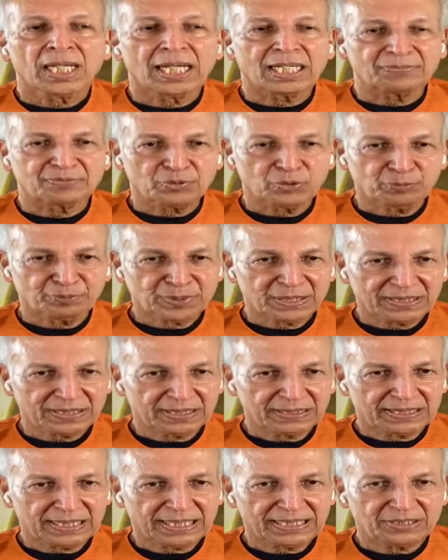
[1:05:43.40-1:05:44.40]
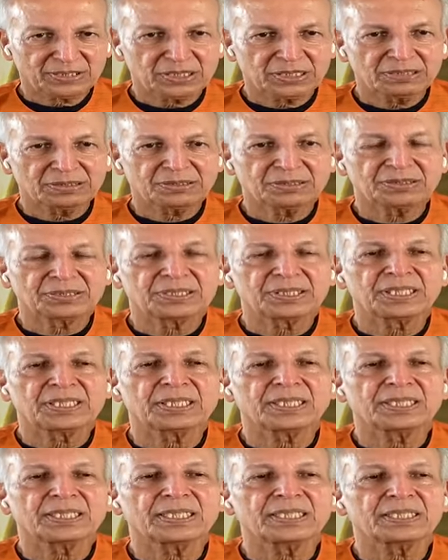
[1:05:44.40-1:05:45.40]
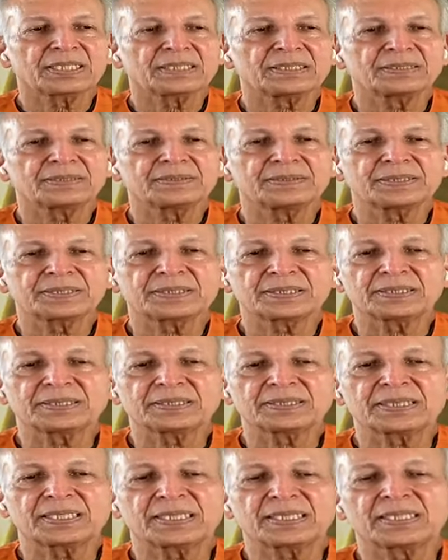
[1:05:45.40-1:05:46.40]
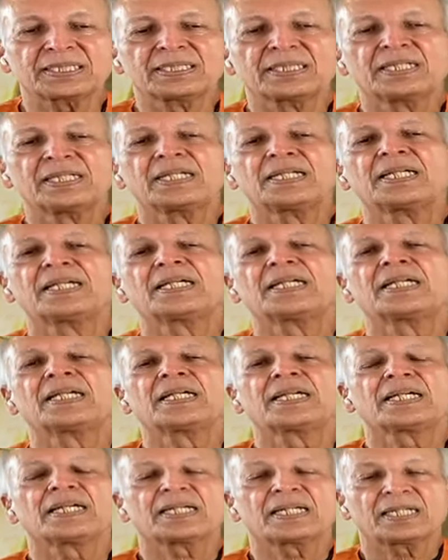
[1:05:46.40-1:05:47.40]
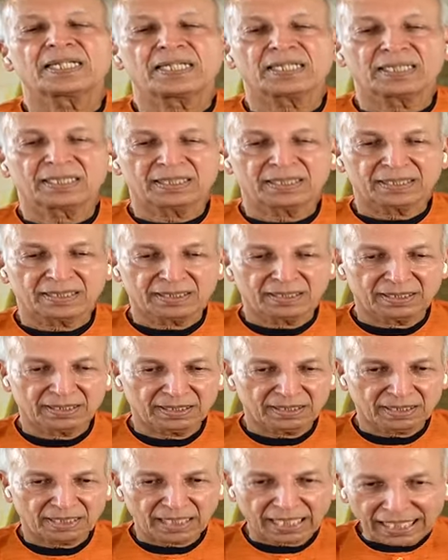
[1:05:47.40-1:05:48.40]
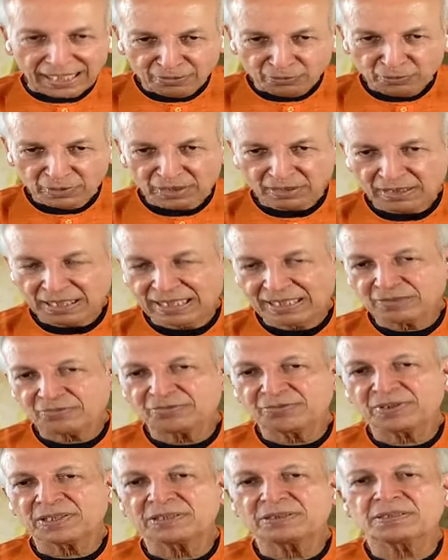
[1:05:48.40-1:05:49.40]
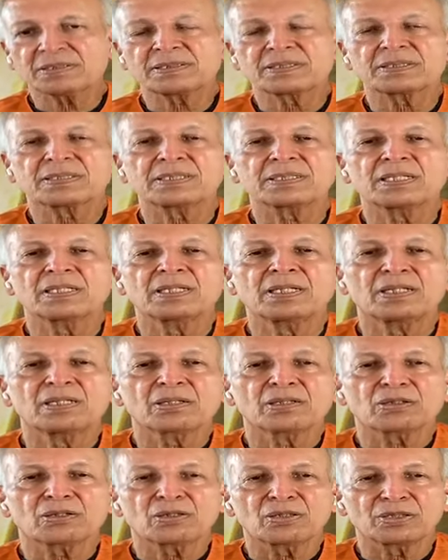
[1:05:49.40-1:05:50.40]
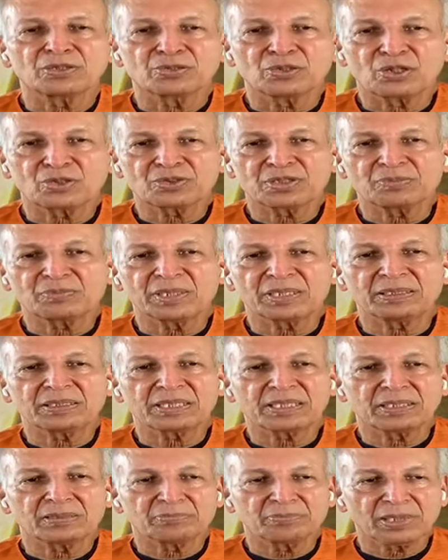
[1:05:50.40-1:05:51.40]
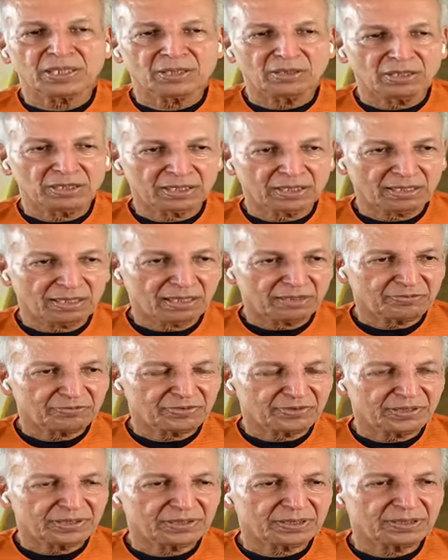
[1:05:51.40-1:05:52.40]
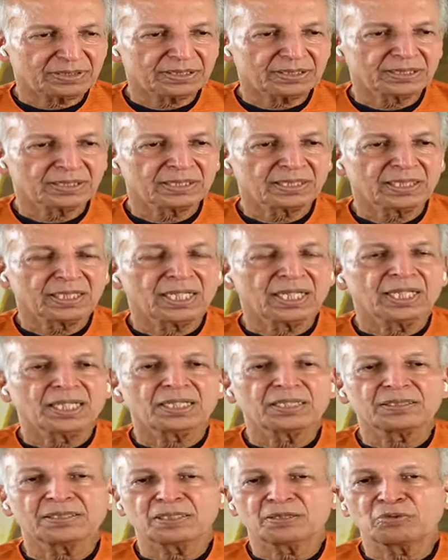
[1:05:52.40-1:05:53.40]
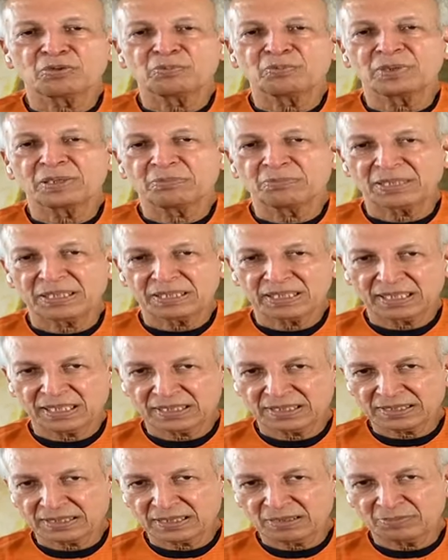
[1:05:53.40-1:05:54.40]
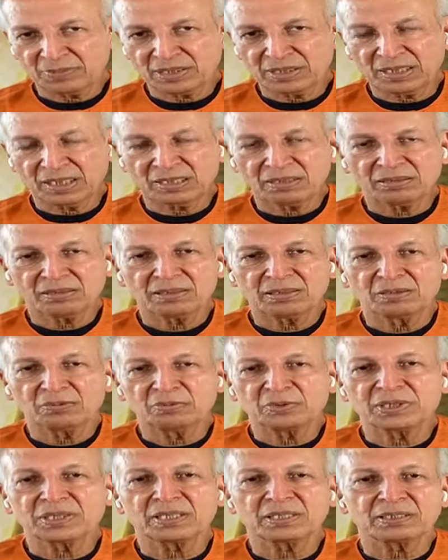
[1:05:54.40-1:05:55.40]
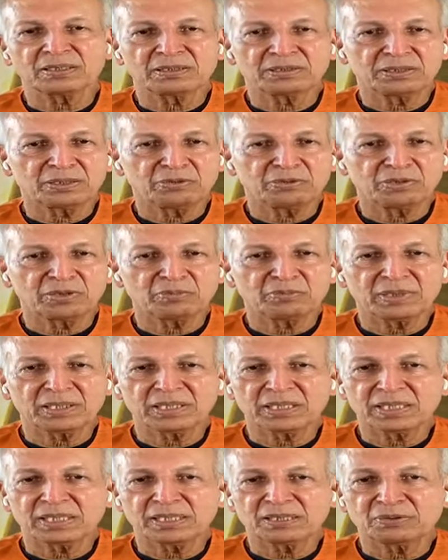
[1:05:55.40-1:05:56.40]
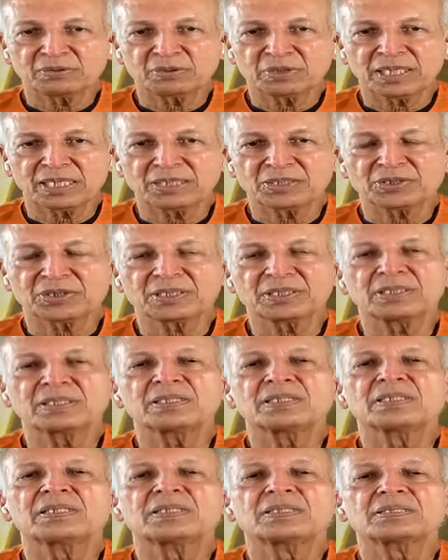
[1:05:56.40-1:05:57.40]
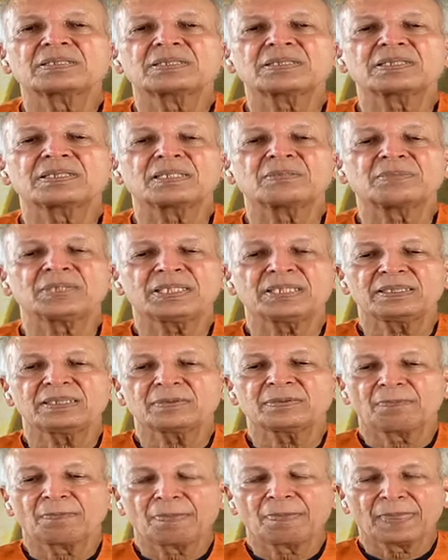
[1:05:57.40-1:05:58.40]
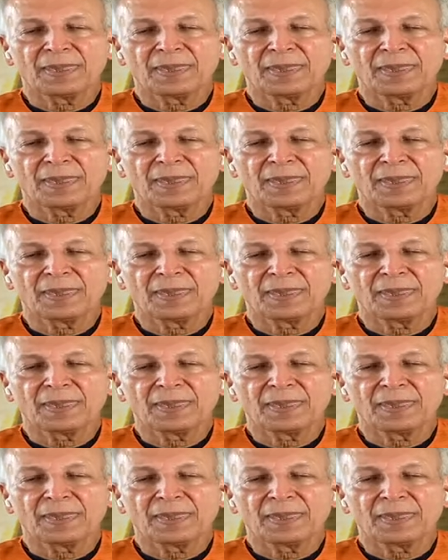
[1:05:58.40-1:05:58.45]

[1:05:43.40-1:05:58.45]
I have two presentations this is a, a annual conference called North American Bengali Conference. There will be a medical seminar with a continuing medical education, CME.